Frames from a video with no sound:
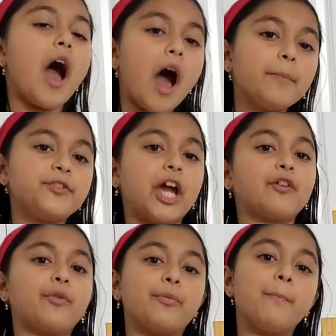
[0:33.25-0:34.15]

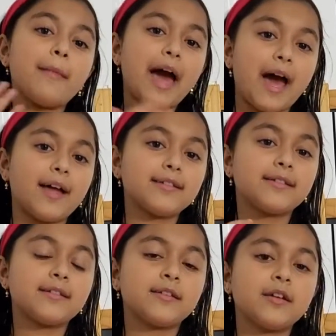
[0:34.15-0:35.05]
object with
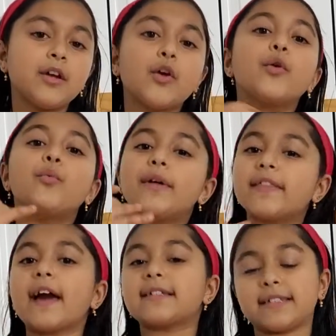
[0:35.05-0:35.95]
mass with
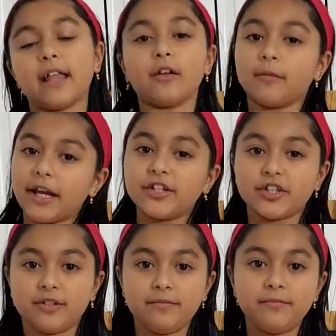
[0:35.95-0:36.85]

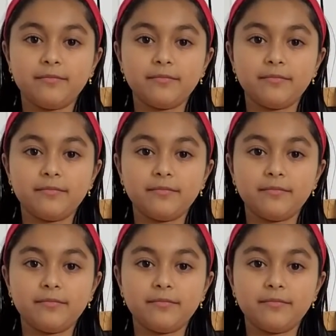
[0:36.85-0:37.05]
acceleration.